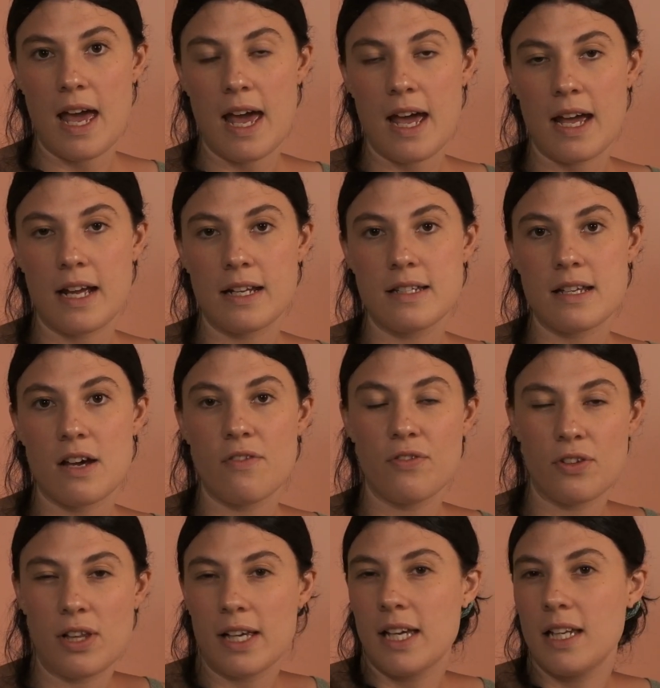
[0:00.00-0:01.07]
and I
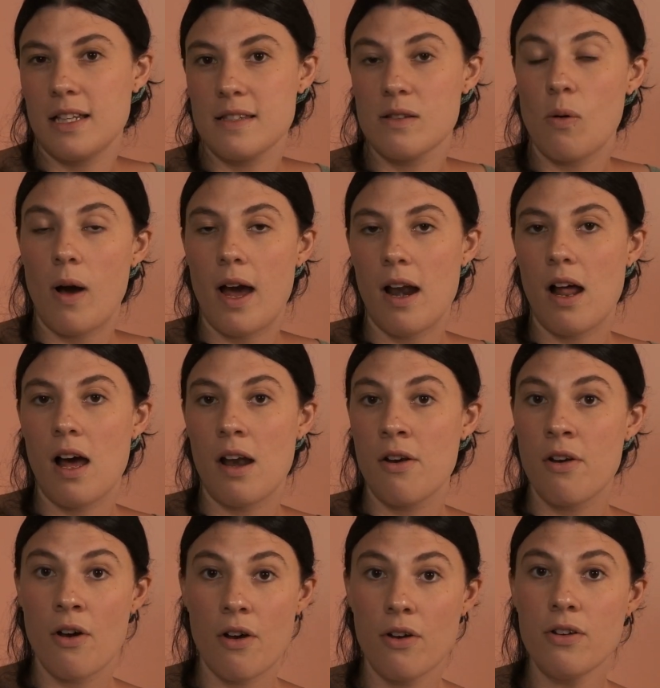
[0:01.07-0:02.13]
feel like it is quite
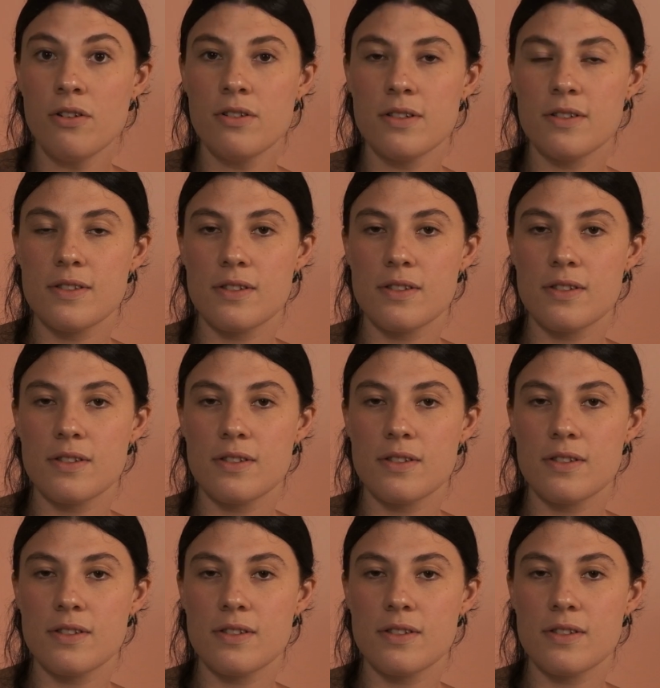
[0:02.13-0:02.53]
unknown.